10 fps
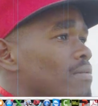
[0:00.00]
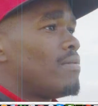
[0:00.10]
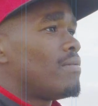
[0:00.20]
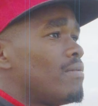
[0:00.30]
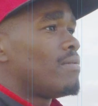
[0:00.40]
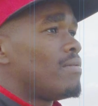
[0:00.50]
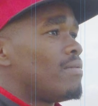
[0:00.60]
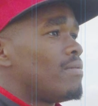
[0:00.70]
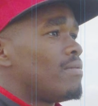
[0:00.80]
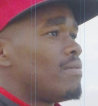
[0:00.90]
that the
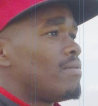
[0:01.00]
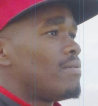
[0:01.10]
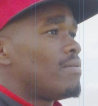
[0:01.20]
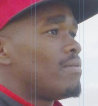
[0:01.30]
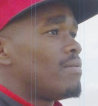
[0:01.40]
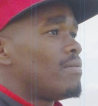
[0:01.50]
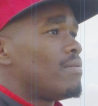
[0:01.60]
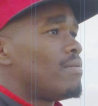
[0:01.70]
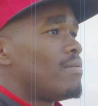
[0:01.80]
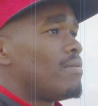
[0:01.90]
colour's been taken out of
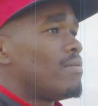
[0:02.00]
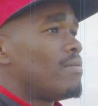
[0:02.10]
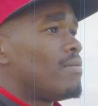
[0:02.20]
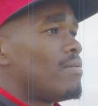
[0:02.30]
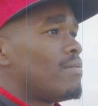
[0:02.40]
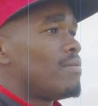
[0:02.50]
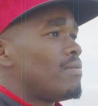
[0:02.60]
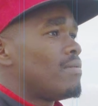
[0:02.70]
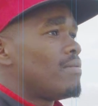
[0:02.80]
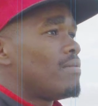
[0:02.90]
the sky.
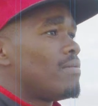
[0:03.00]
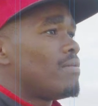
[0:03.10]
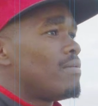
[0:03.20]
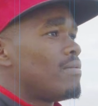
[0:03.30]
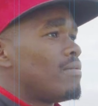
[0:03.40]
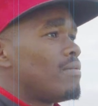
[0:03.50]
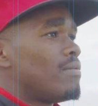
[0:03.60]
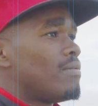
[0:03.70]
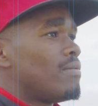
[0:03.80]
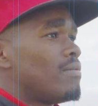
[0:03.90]
So
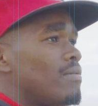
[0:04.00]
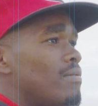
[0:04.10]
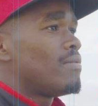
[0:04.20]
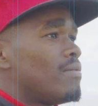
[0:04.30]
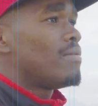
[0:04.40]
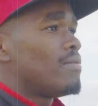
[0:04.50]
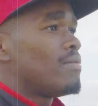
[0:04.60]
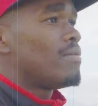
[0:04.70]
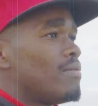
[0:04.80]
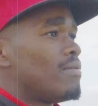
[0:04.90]
we can do
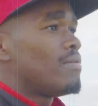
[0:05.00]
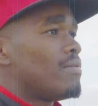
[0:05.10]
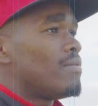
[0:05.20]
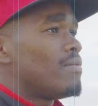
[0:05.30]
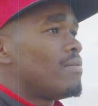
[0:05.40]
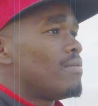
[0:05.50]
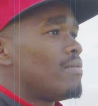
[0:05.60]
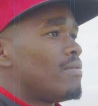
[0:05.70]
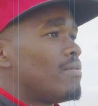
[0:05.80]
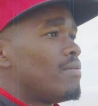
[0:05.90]
something quite interesting with
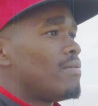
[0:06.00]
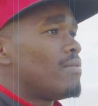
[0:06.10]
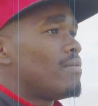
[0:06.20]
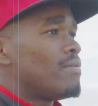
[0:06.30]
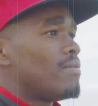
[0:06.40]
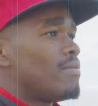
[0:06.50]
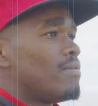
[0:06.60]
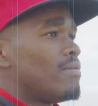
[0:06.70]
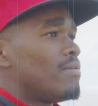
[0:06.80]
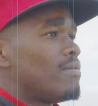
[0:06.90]
that.
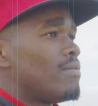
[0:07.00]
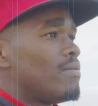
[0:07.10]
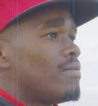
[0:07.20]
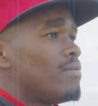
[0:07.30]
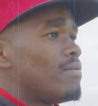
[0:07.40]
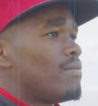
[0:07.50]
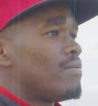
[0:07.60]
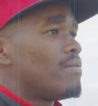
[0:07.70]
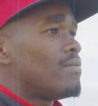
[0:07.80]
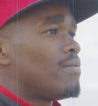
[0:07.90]

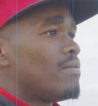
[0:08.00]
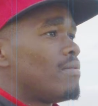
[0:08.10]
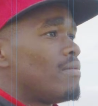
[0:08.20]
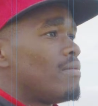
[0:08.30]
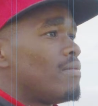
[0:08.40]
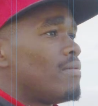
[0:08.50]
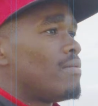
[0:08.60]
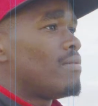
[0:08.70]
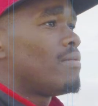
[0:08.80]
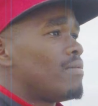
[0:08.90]
I haven't
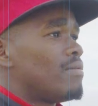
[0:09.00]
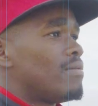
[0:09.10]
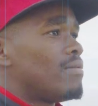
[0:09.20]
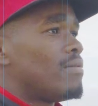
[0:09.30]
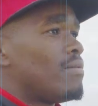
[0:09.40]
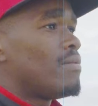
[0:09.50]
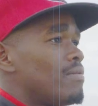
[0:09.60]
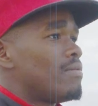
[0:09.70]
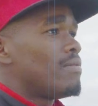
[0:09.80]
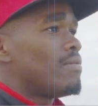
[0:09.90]
worked out what yet,
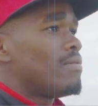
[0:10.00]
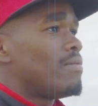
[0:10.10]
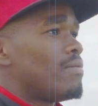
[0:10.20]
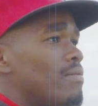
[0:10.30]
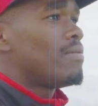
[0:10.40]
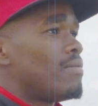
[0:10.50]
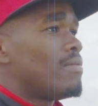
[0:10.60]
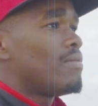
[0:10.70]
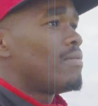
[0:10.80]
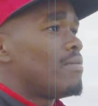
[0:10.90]
but let's
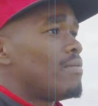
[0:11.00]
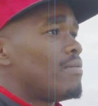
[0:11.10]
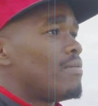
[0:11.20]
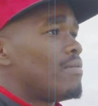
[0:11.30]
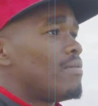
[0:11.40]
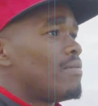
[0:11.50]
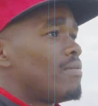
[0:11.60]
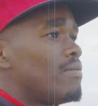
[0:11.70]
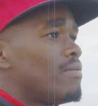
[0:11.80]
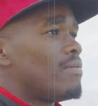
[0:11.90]
see if we can
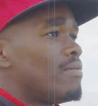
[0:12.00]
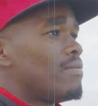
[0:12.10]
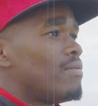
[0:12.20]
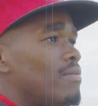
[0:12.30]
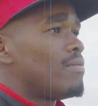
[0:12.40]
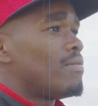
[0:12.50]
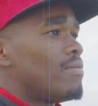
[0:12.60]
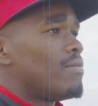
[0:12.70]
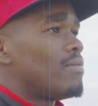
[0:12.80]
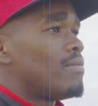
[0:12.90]
do
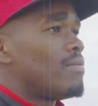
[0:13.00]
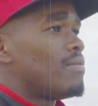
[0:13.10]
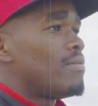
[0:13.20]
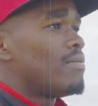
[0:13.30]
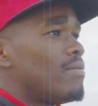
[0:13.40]
something which is going